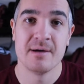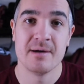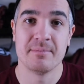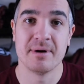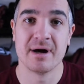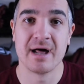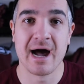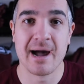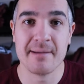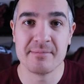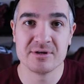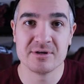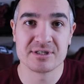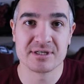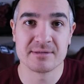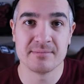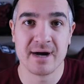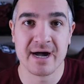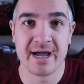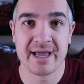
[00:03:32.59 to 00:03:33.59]
but I'm
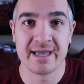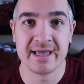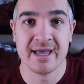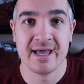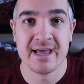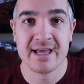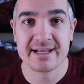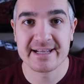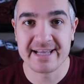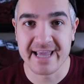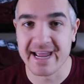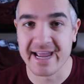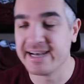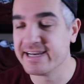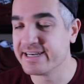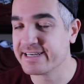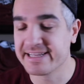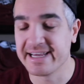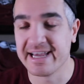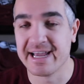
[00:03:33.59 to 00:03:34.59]
using my
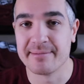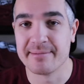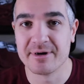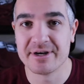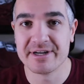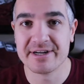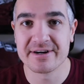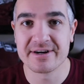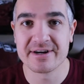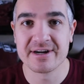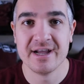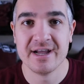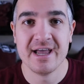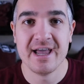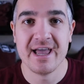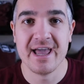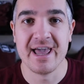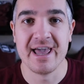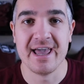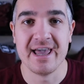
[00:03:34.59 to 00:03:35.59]
Canon camera here
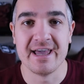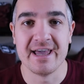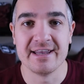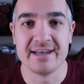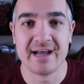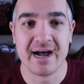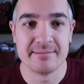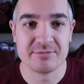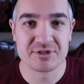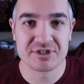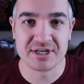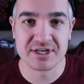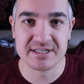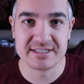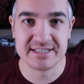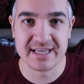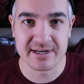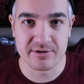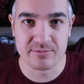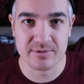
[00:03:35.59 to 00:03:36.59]
and I'm just gonna
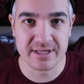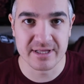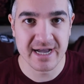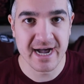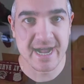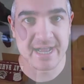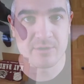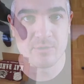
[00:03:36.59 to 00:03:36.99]
take a really high